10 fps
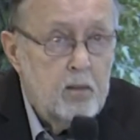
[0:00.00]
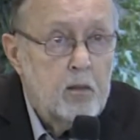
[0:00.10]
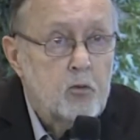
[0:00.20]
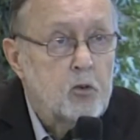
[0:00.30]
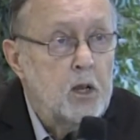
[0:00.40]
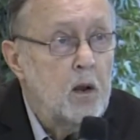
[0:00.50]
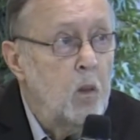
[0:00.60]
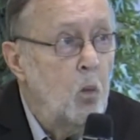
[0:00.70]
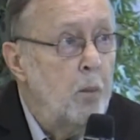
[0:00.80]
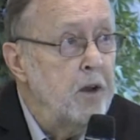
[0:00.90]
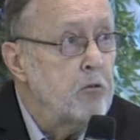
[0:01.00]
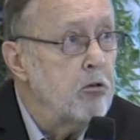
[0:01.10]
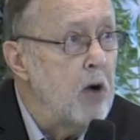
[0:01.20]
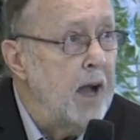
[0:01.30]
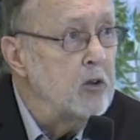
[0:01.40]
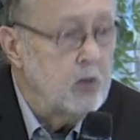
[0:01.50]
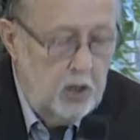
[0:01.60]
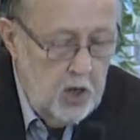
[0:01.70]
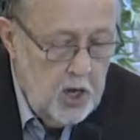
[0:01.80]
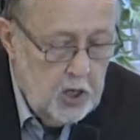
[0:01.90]
The seed of the woman, Christ,
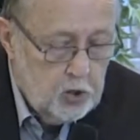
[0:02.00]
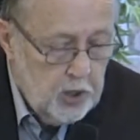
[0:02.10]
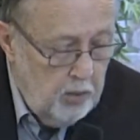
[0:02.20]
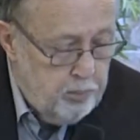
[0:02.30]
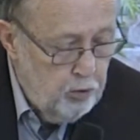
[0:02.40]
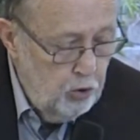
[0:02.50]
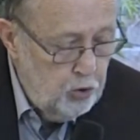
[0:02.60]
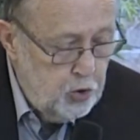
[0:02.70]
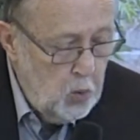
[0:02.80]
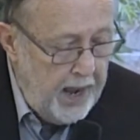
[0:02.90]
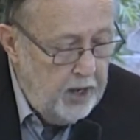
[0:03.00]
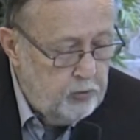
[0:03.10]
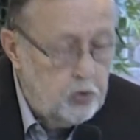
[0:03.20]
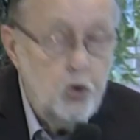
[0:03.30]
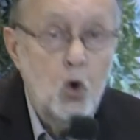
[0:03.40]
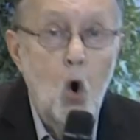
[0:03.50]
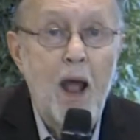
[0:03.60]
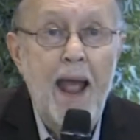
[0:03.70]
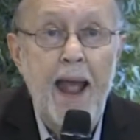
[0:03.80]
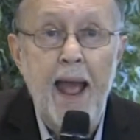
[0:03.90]
shall bruise you as to your
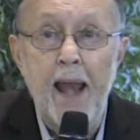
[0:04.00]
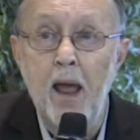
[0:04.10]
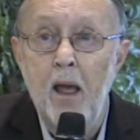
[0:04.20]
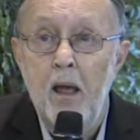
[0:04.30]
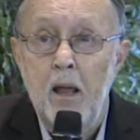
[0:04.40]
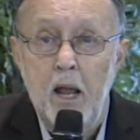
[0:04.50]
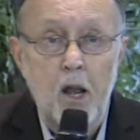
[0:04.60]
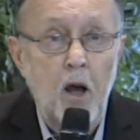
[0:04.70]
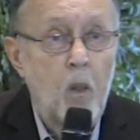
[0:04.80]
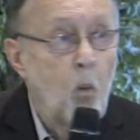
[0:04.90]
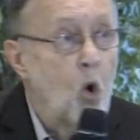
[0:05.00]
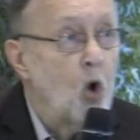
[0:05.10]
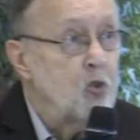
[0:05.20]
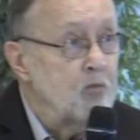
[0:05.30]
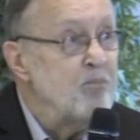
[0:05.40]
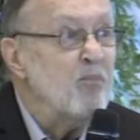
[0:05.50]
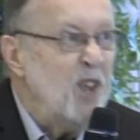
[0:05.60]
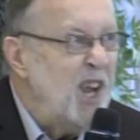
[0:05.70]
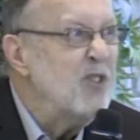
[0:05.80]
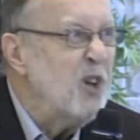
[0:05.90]
head. In other words,
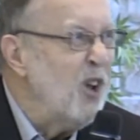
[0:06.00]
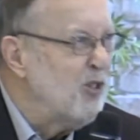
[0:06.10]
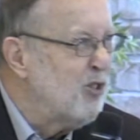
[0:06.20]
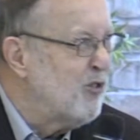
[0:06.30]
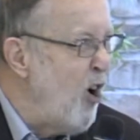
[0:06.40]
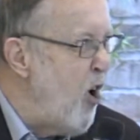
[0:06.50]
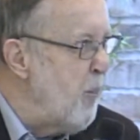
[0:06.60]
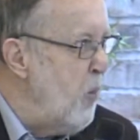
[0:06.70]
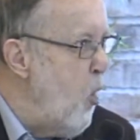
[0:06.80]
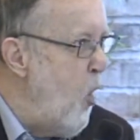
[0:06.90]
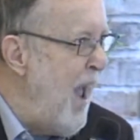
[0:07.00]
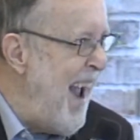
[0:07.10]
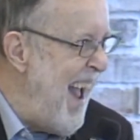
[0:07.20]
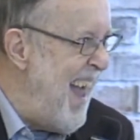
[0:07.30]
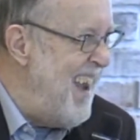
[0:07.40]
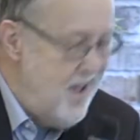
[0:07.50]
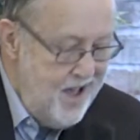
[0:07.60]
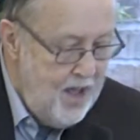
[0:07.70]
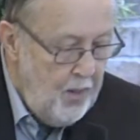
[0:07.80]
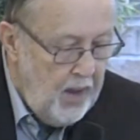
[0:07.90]
he's going to stomp your head.
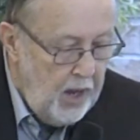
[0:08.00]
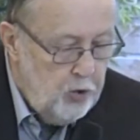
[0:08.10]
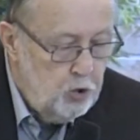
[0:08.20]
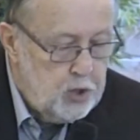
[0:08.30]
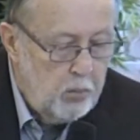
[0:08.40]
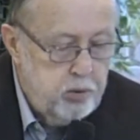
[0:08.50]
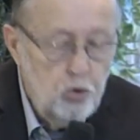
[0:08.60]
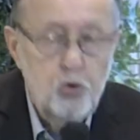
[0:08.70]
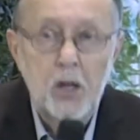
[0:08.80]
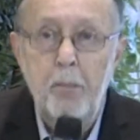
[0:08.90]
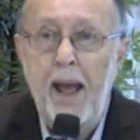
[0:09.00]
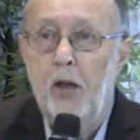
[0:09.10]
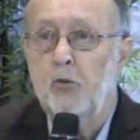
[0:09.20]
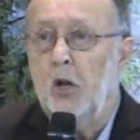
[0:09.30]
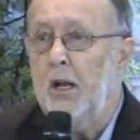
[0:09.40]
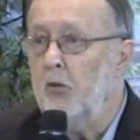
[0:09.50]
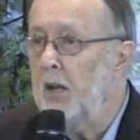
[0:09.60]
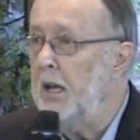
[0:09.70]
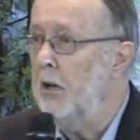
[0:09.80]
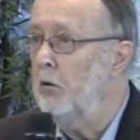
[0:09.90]
And you shall bruise him as to his
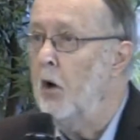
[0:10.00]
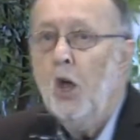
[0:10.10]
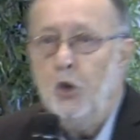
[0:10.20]
heel.